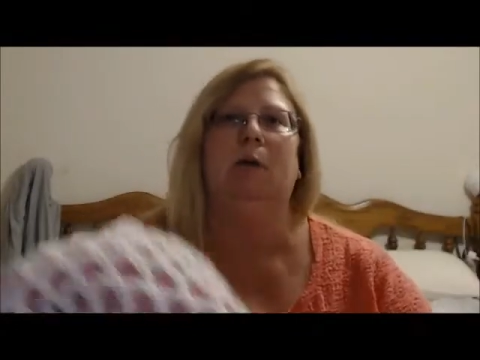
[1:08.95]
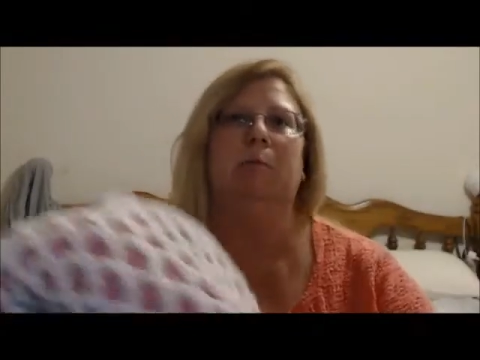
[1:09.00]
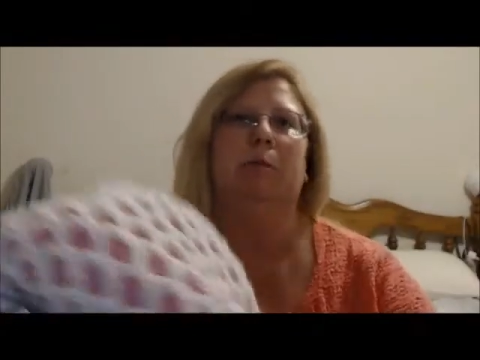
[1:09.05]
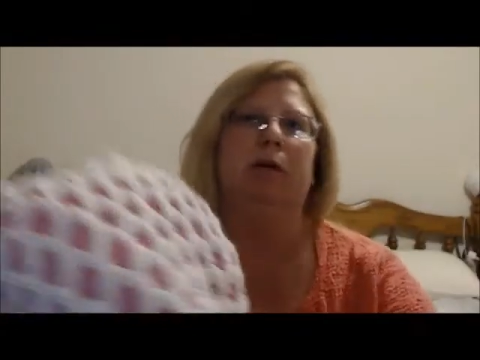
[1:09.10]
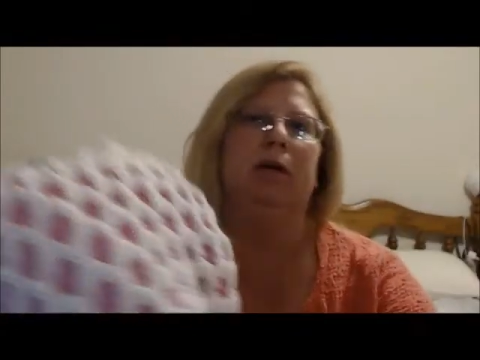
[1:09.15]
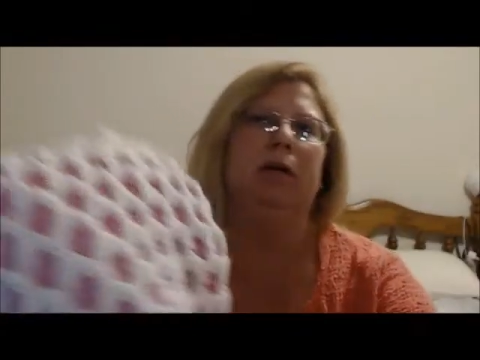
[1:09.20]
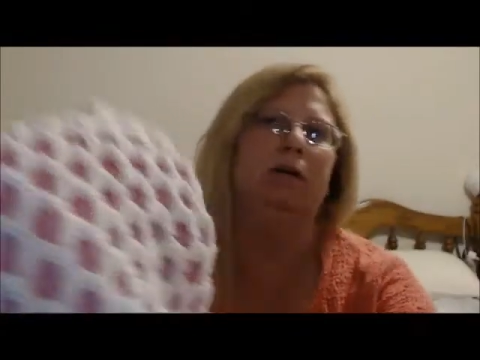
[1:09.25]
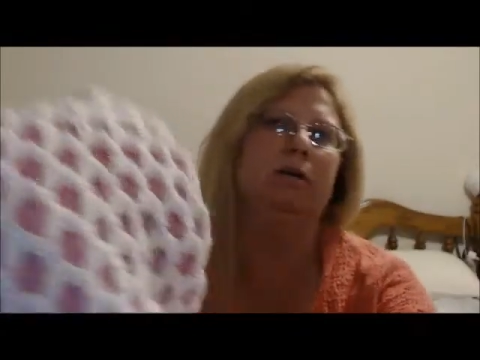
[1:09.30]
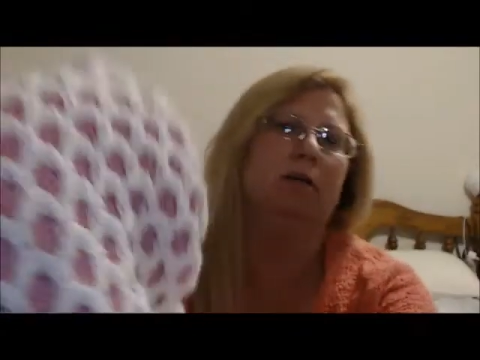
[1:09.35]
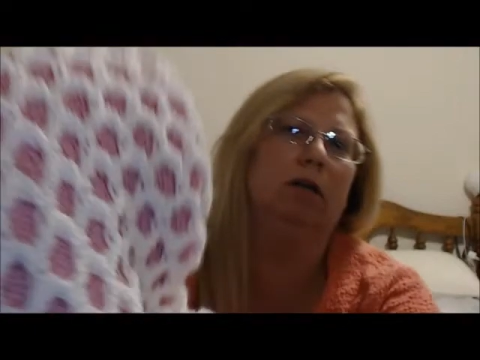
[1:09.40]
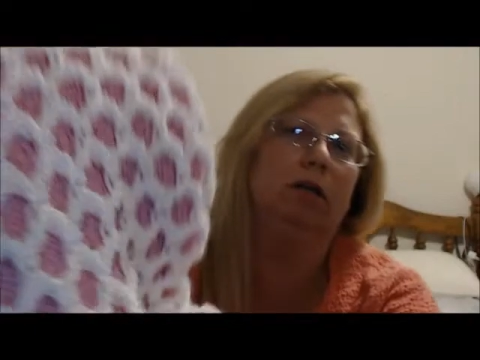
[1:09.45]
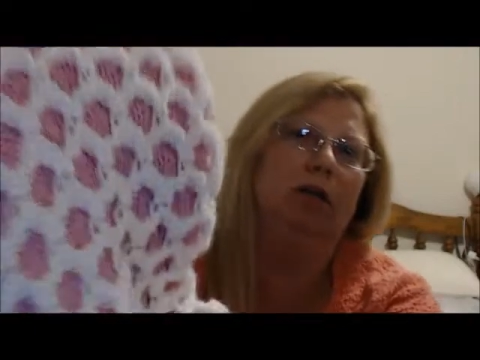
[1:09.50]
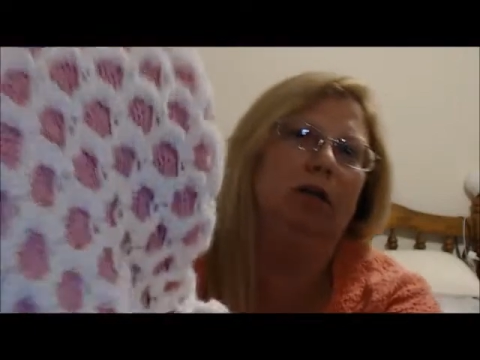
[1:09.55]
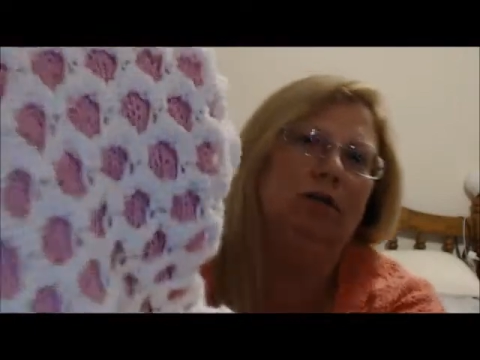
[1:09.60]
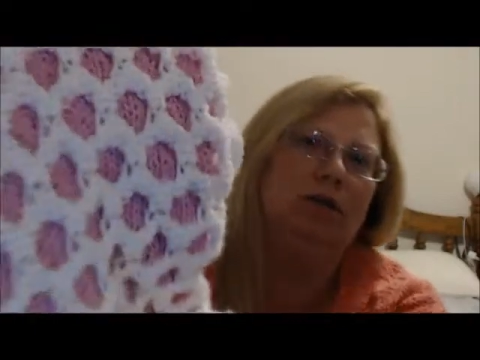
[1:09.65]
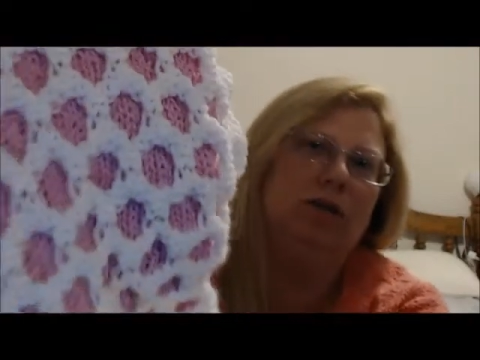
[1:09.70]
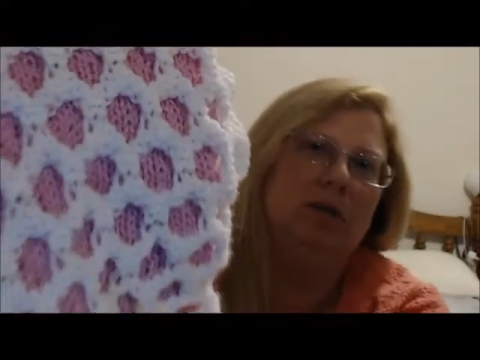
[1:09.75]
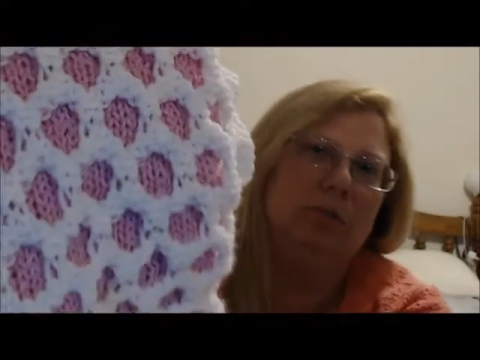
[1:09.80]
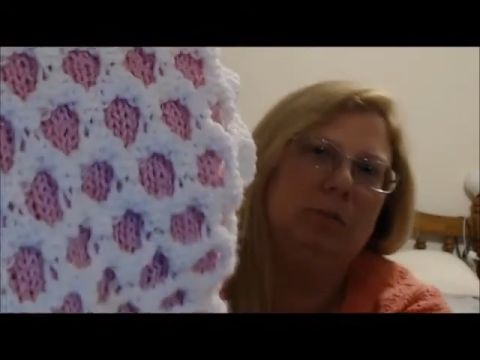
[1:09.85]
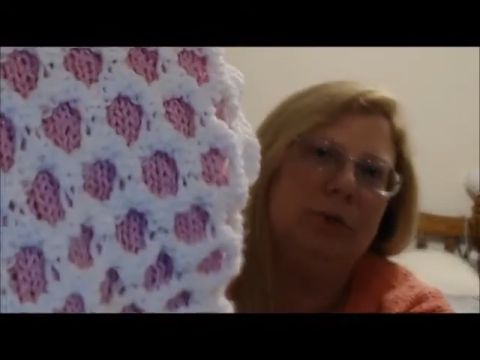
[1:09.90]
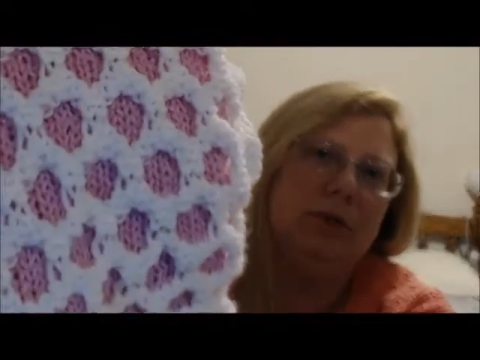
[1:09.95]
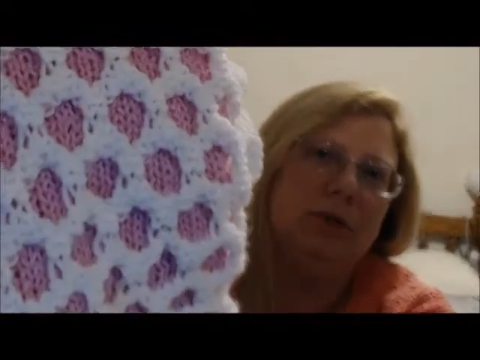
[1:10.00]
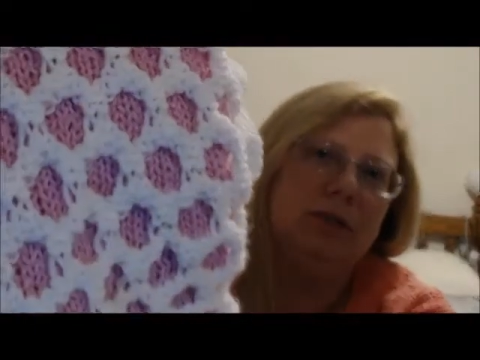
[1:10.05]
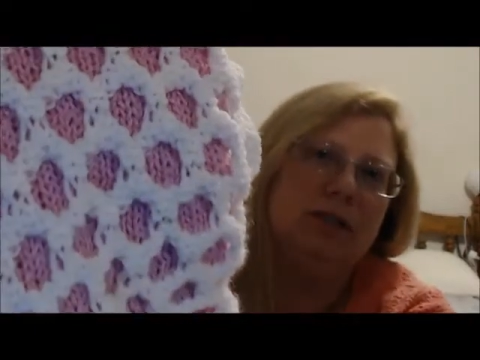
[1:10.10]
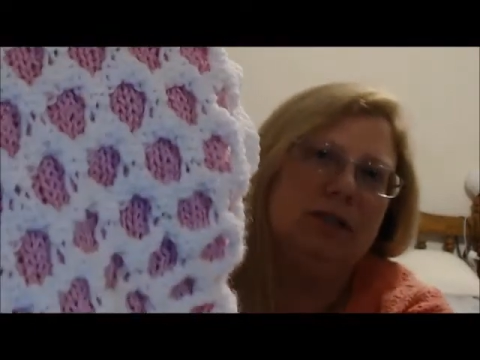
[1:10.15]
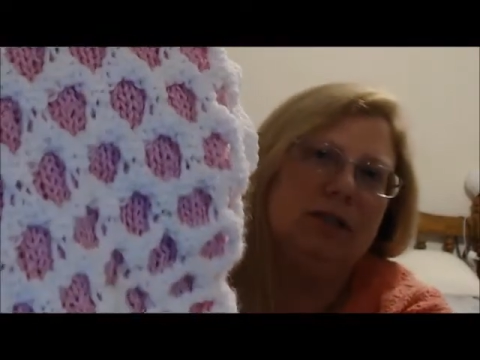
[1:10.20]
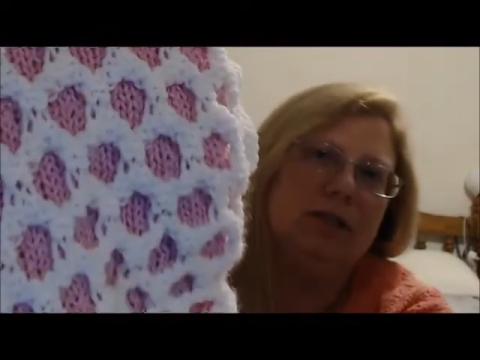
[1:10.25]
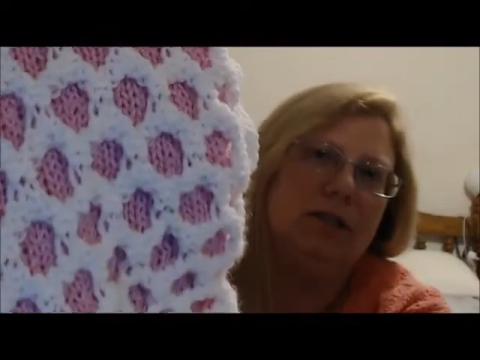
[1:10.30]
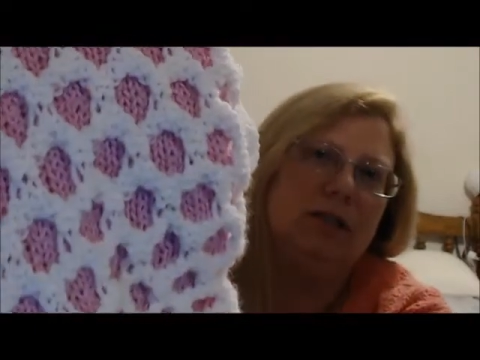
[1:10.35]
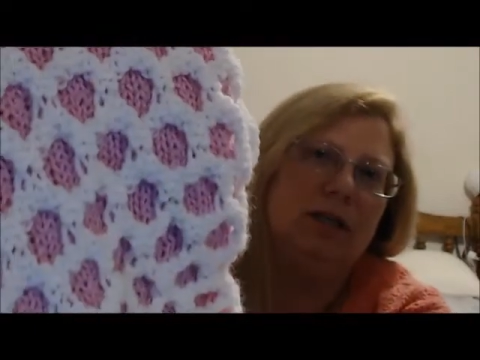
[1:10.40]
And here's a close-up of the
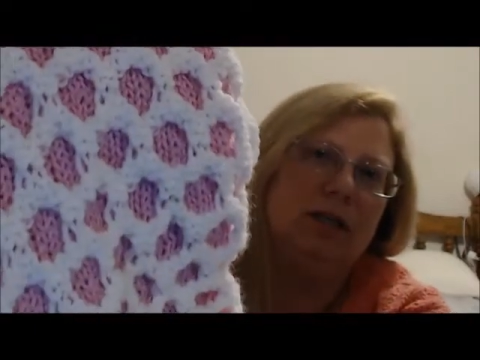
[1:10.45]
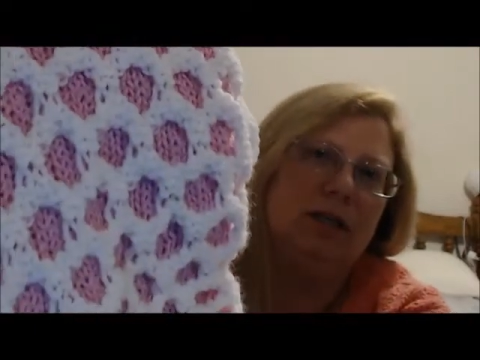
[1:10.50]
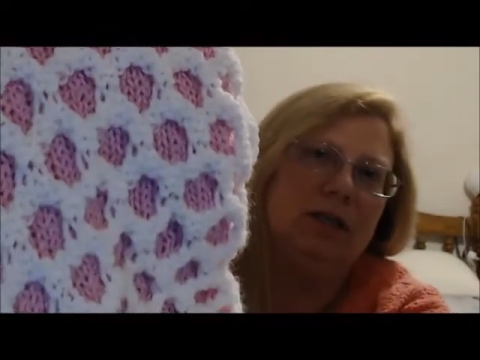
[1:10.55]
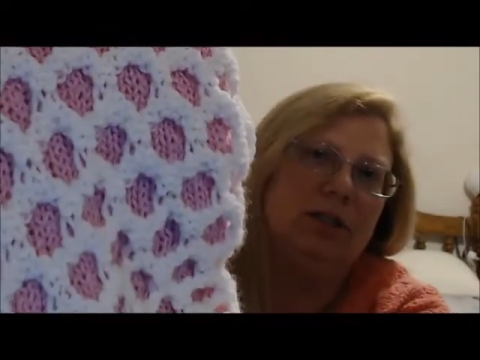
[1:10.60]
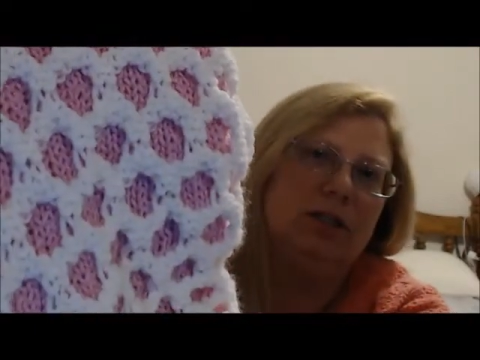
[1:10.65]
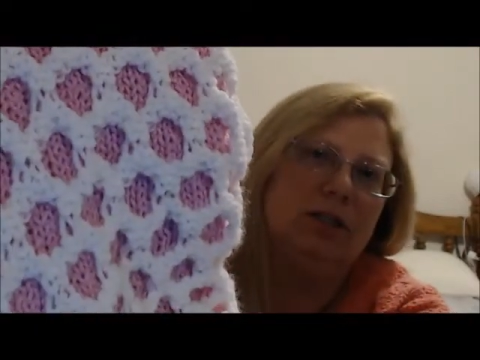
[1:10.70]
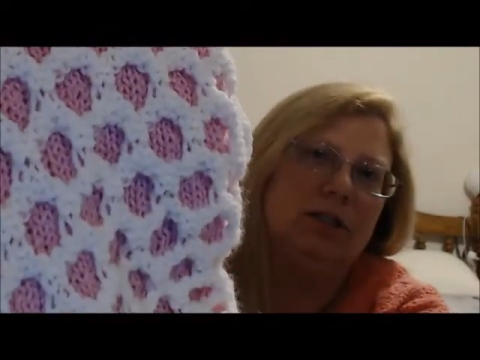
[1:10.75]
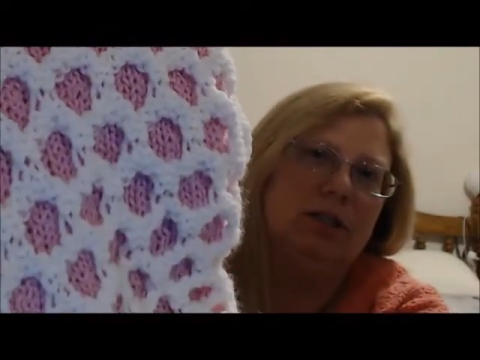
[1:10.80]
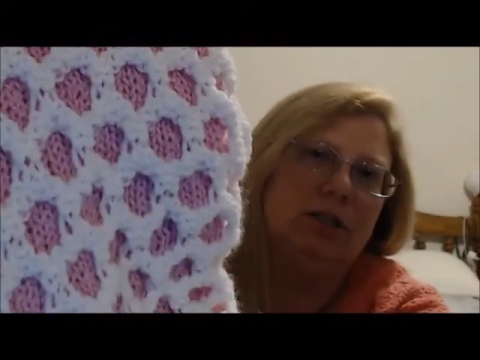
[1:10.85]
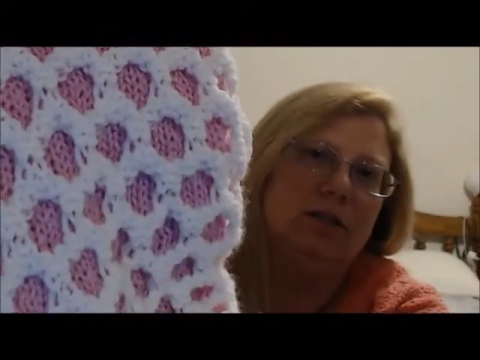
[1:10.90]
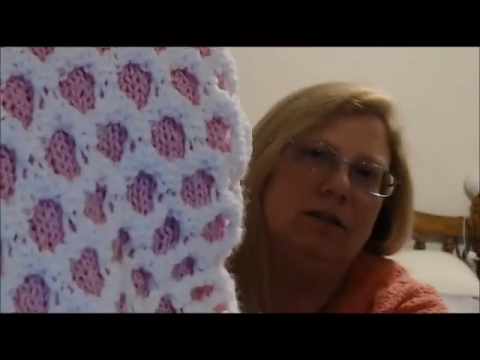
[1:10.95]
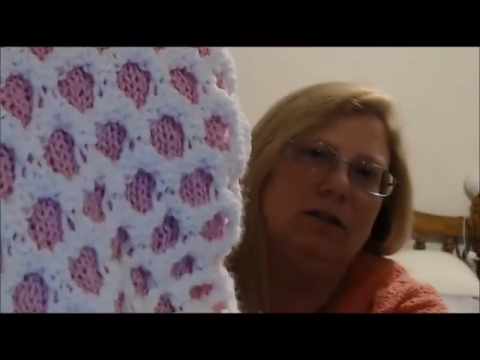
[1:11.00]
stitch.